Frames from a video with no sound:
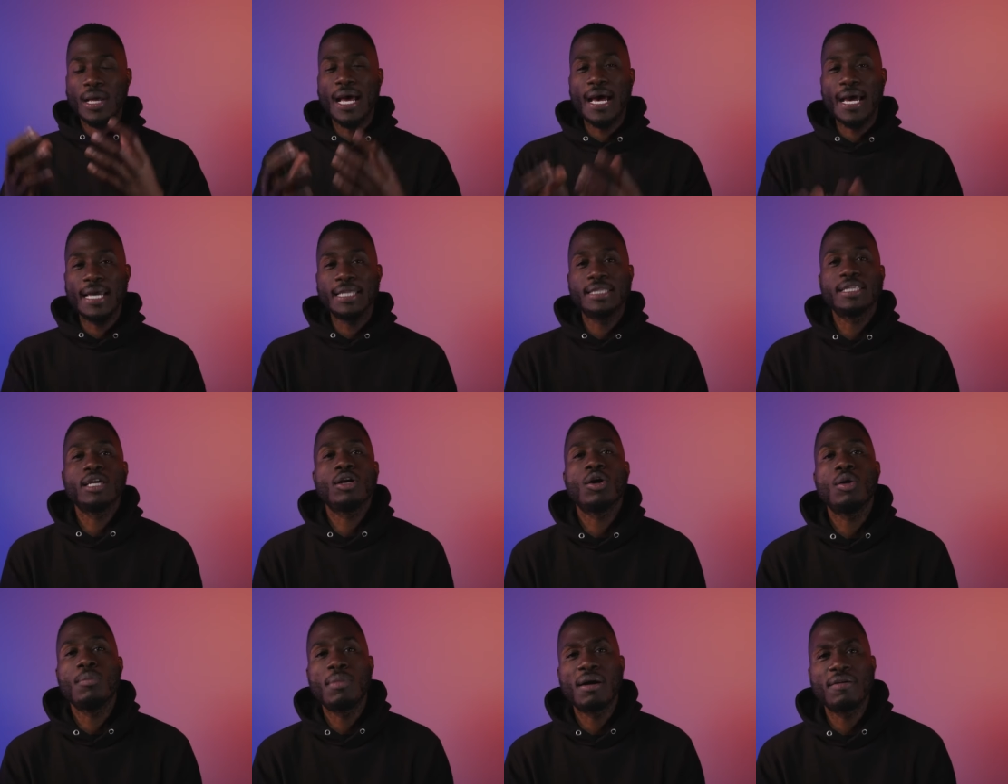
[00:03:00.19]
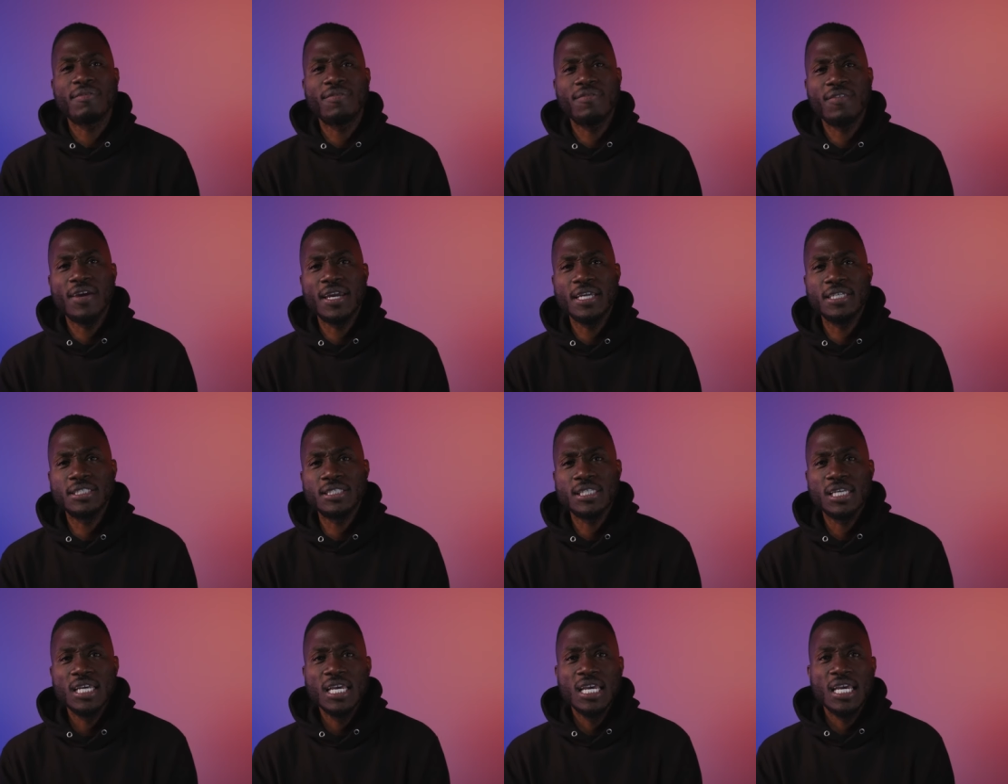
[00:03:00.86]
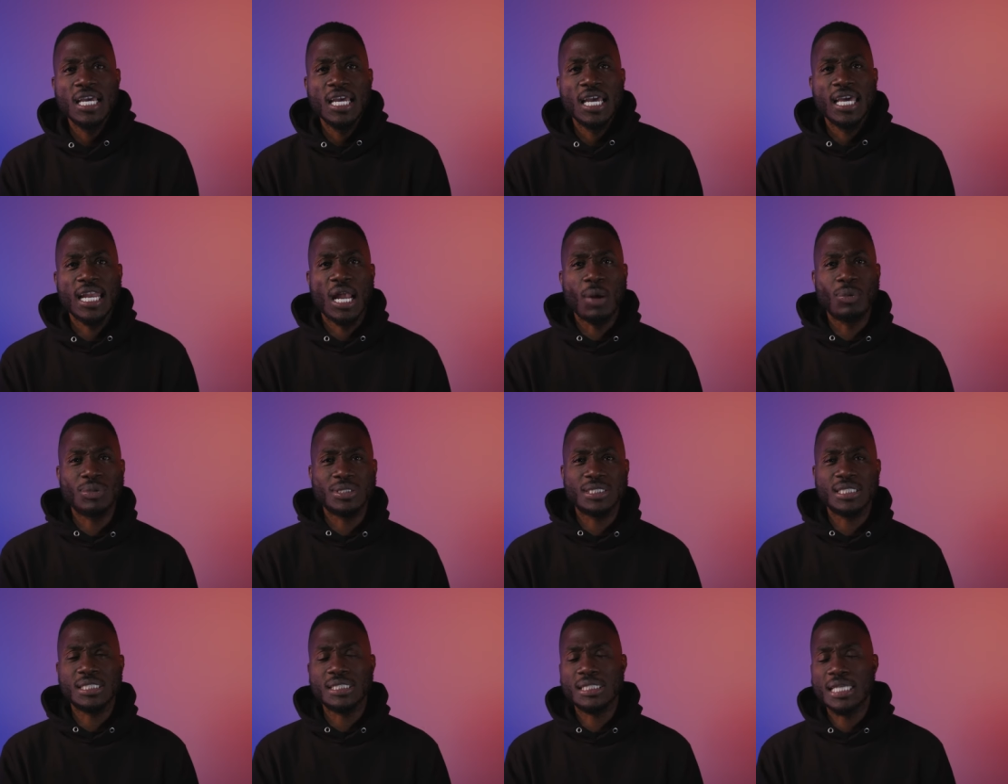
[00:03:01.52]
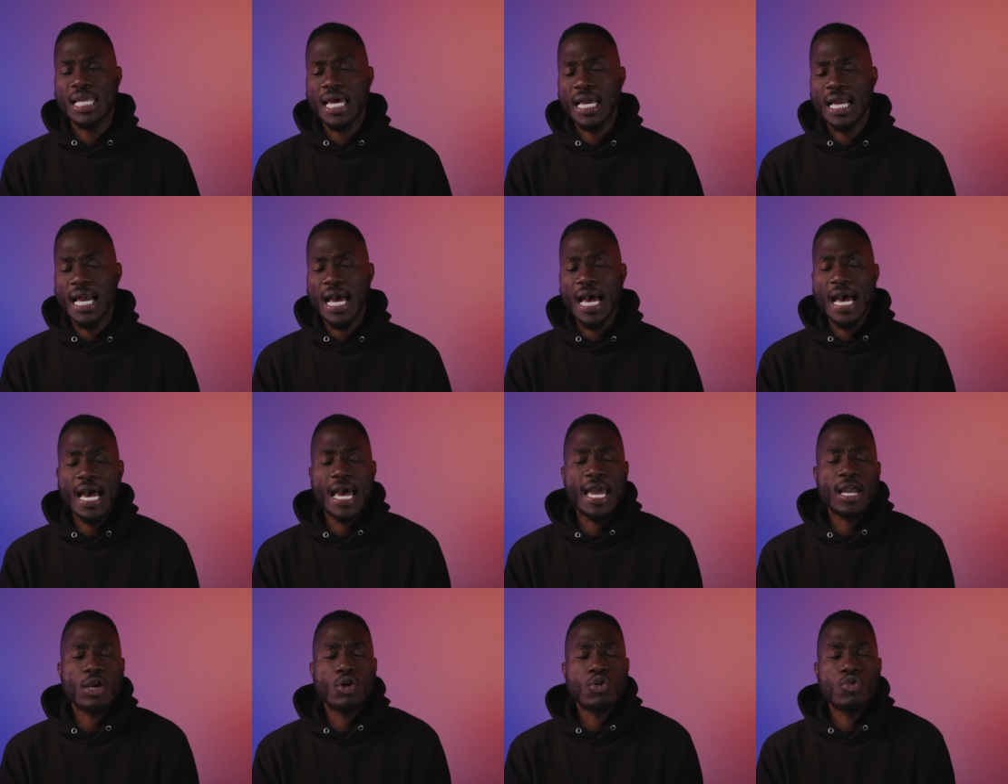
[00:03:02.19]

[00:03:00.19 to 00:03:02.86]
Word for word: eye thing on my face, and I was just like, all right,